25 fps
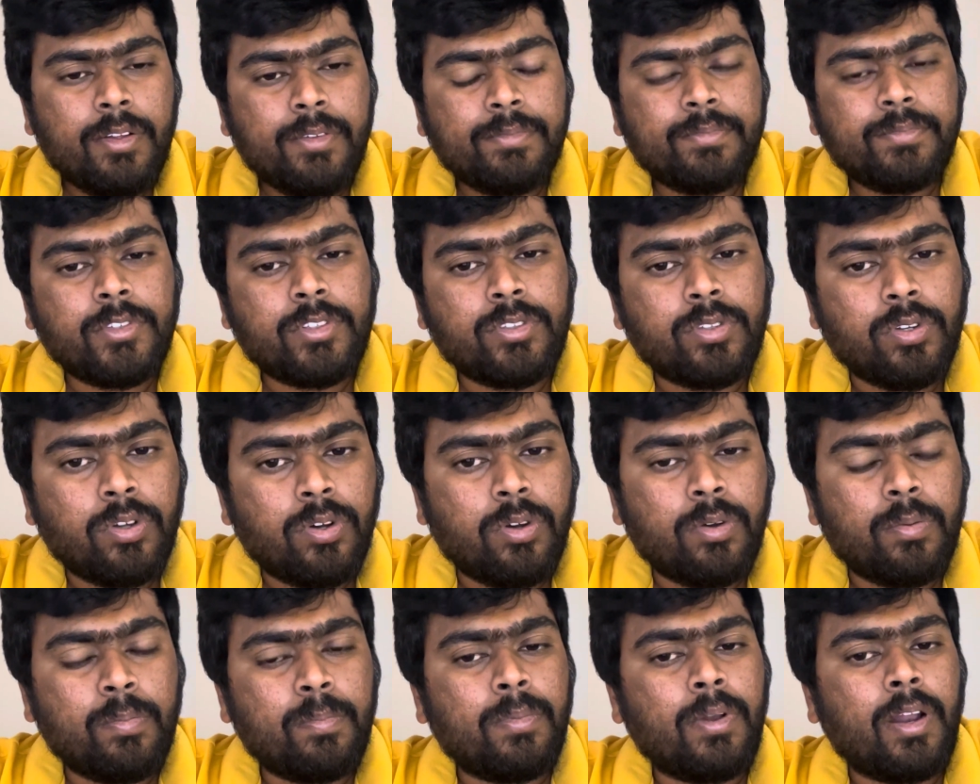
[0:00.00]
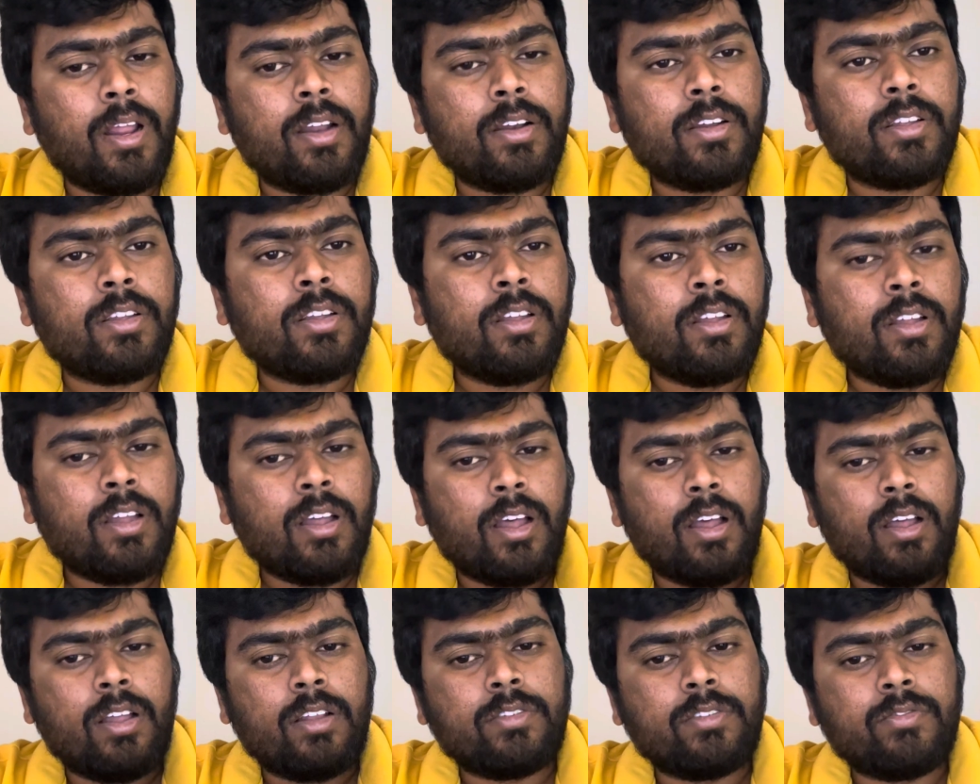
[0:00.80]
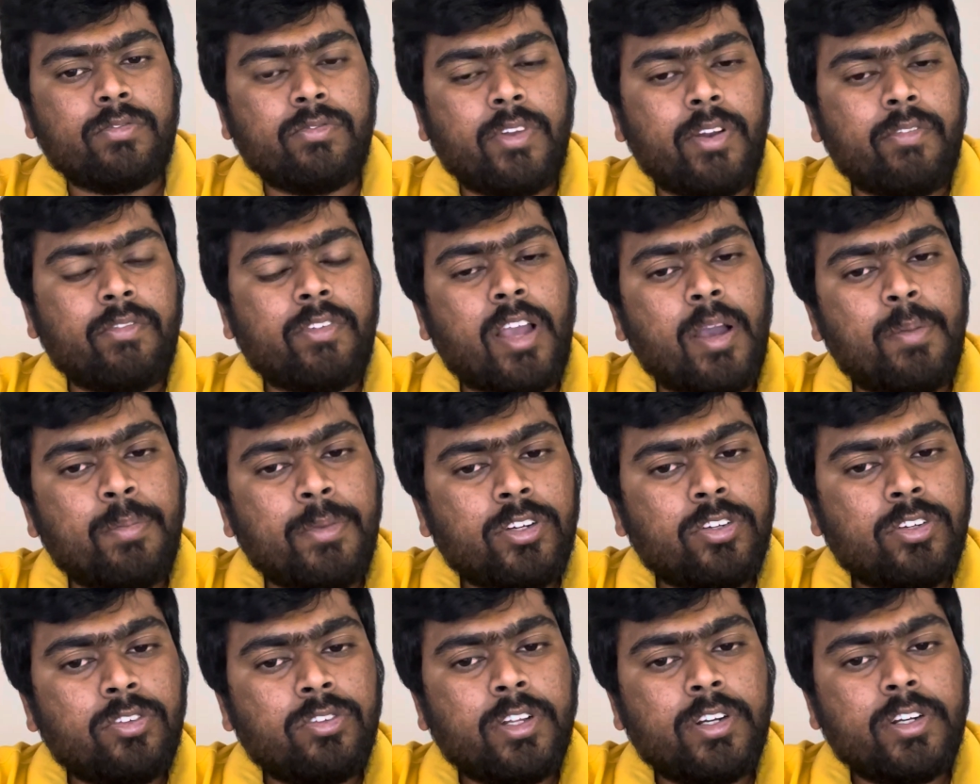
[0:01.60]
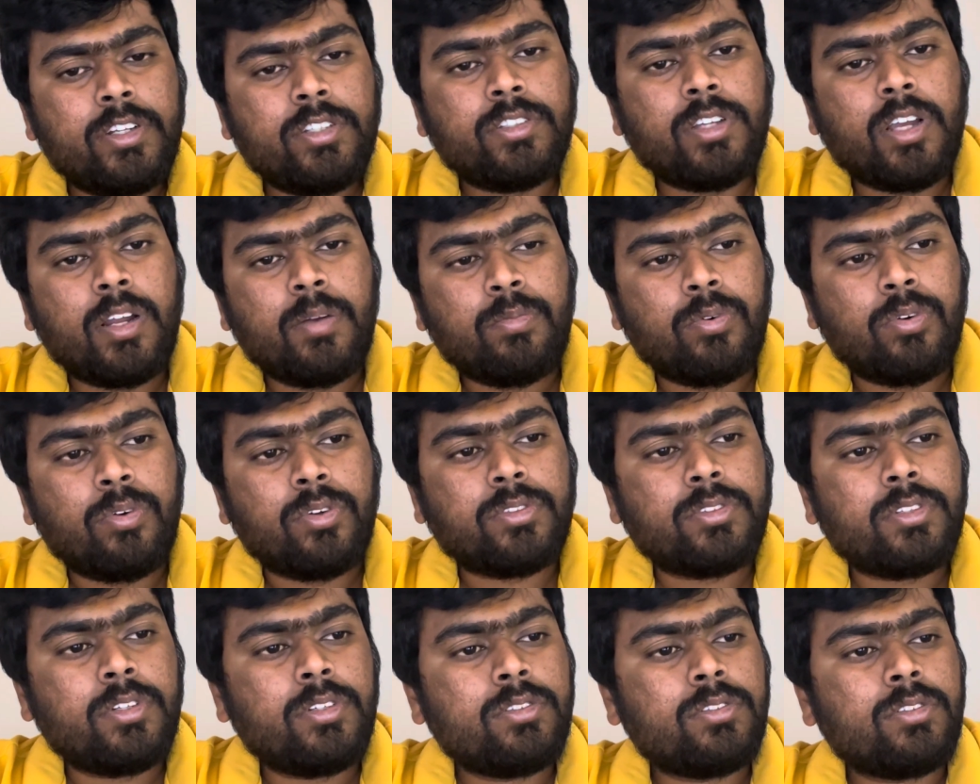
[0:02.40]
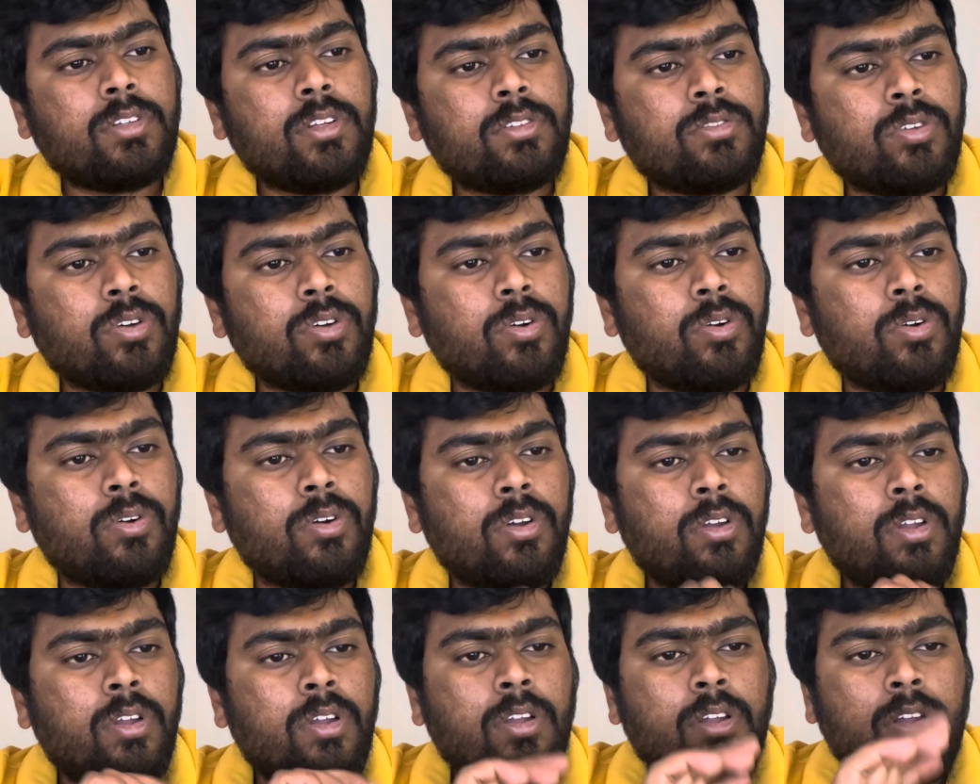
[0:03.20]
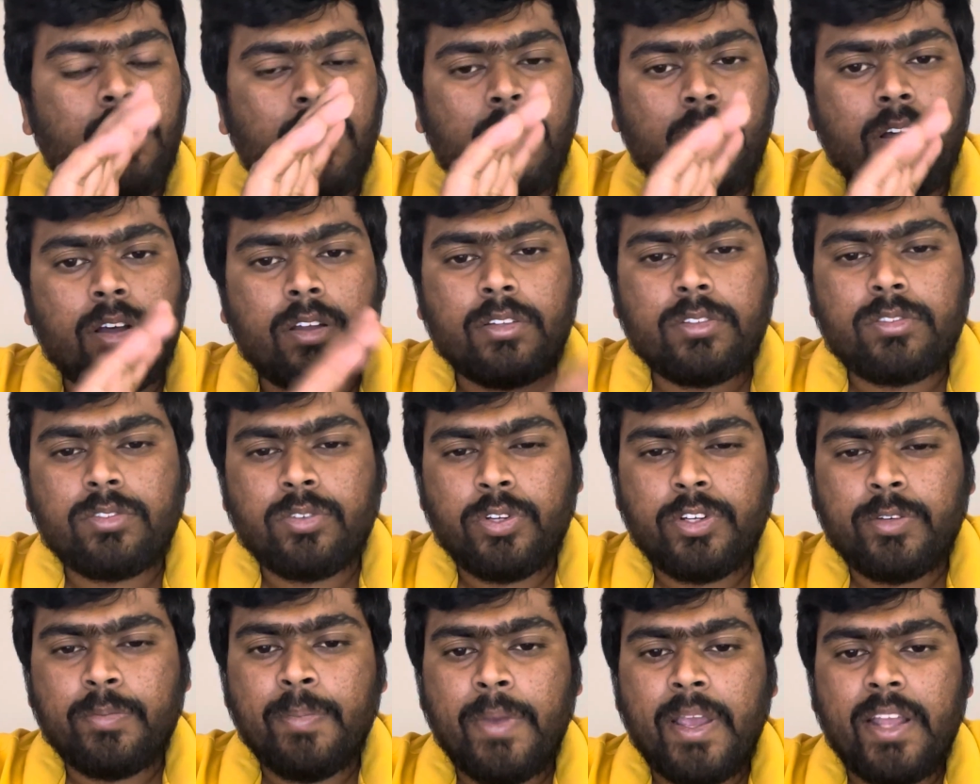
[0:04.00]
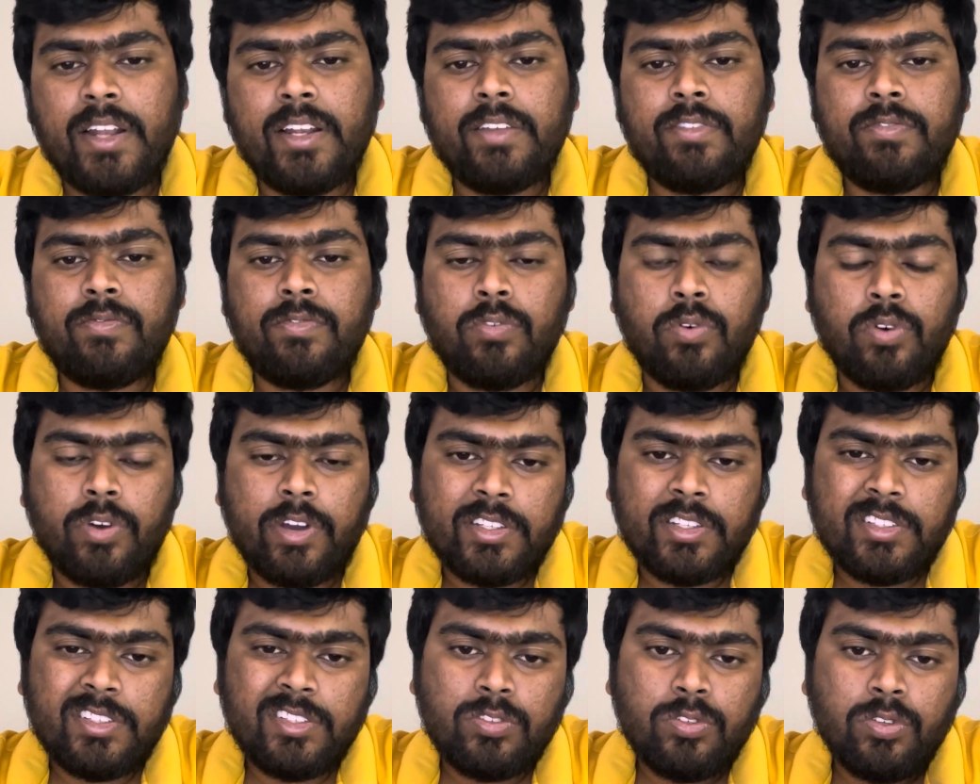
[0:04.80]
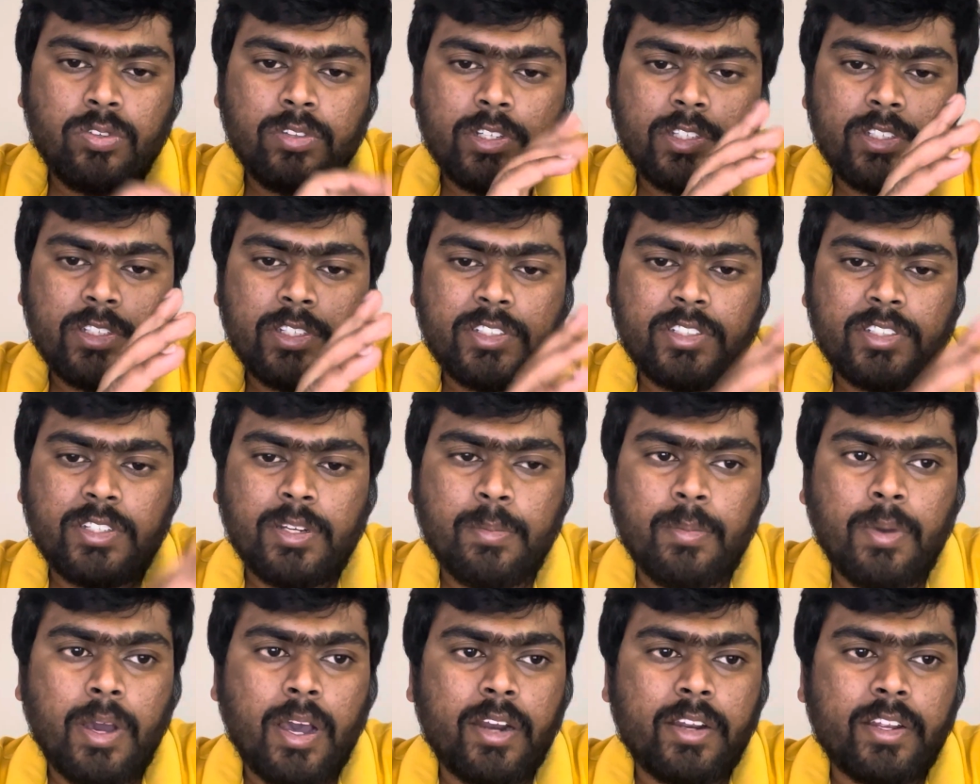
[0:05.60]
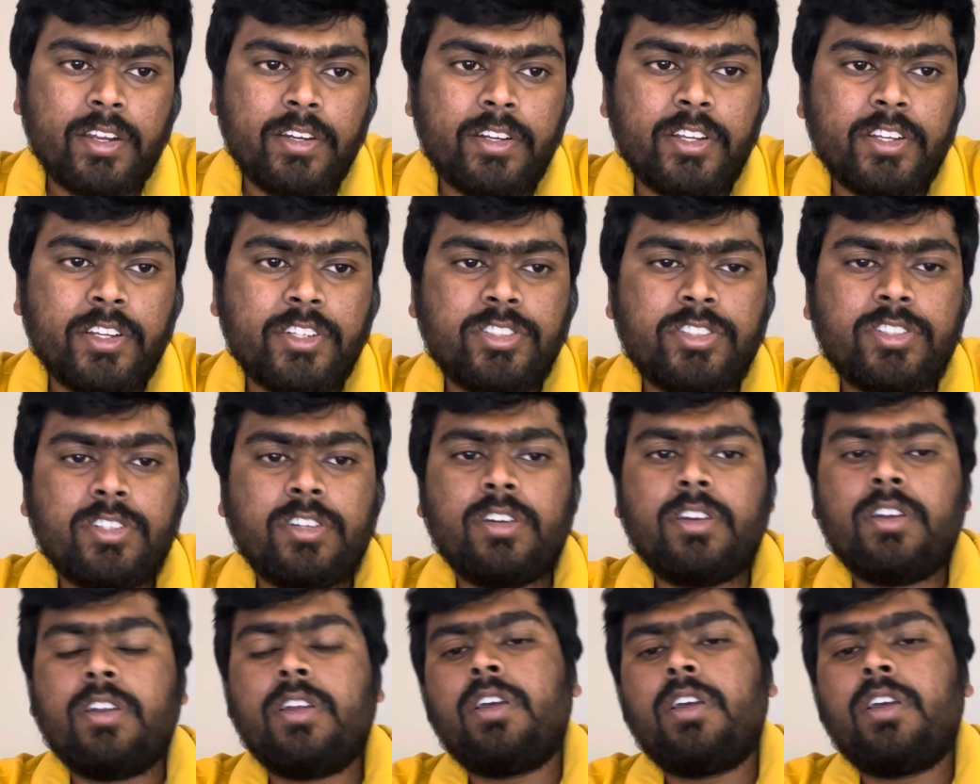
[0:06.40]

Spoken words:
So plan. And when coming to the design process, so it mainly focuses on the system architecture,